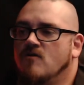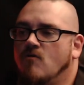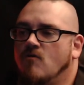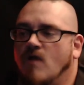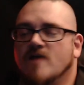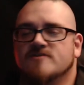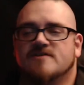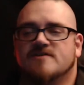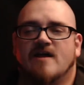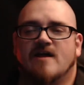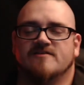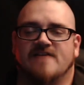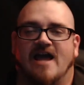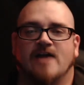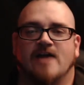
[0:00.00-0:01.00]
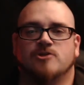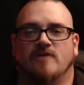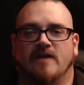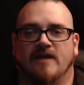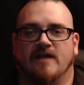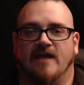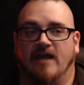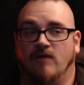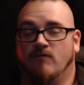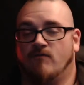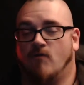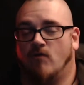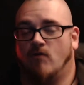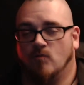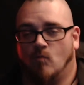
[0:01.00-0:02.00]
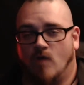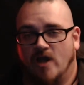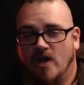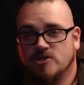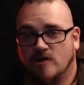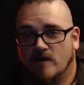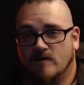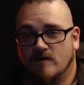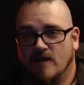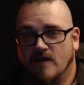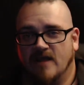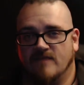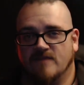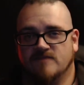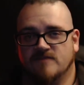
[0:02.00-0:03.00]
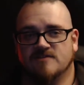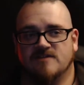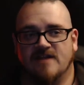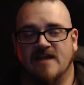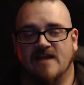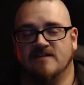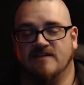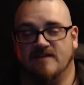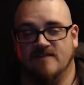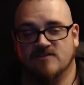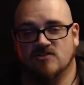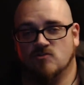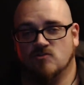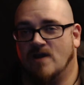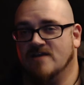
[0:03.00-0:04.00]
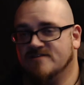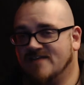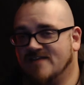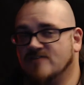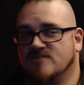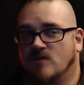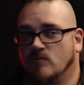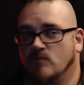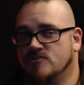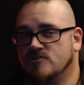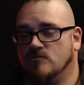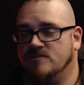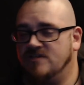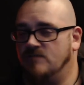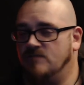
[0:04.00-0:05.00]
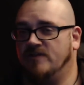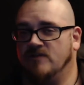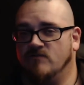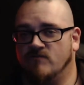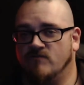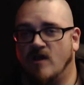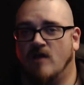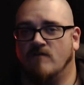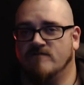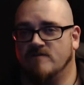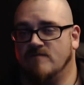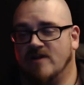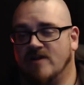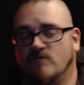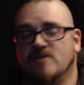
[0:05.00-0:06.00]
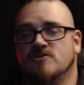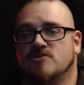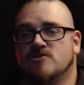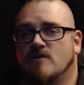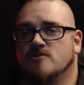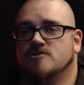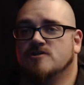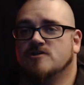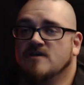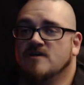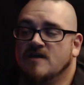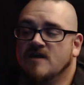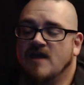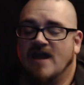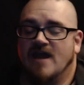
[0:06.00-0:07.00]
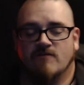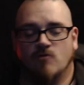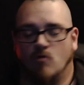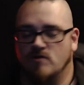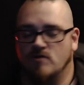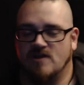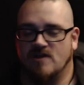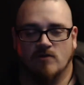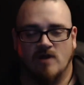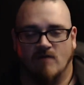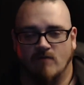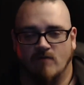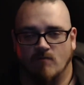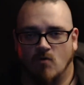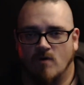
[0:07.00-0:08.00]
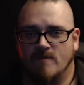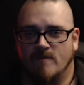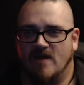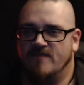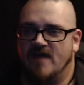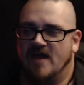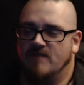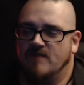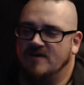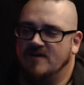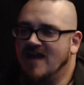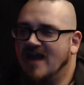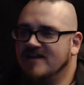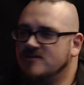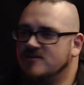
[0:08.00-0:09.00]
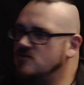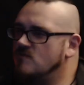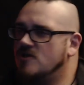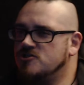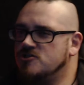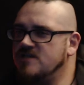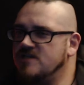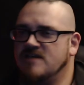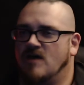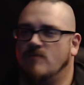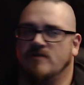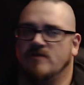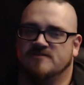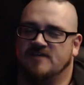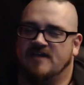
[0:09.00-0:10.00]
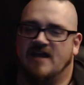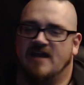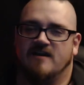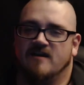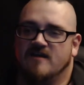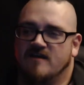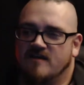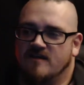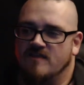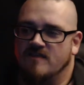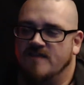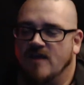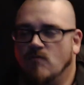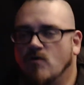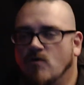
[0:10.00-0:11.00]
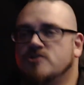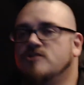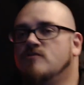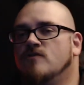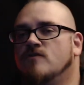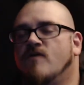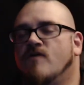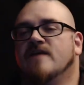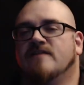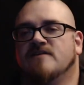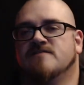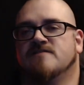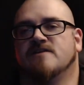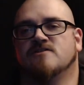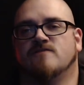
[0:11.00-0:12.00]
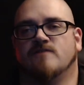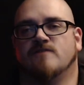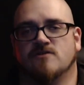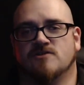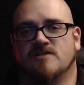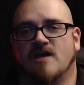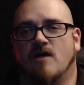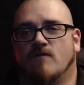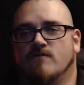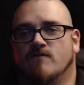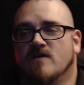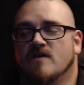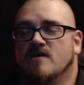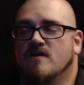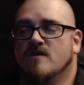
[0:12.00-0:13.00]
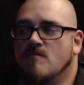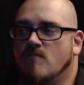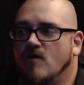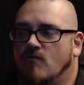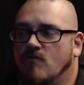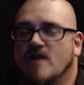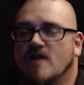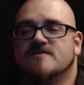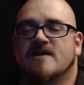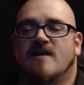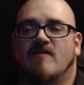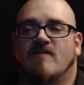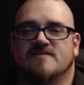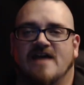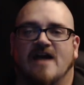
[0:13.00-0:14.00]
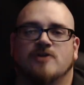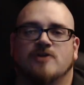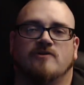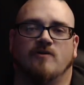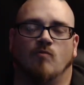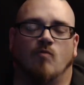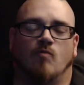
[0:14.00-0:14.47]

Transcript: Ranziel is actually a fallen watcher, and this is an entity. This is why Azazel was so deeply involved in my research. And of course, I will cover more about that, but not in too much detail, because again, they want you to find these things for yourself. But Ranziel is actually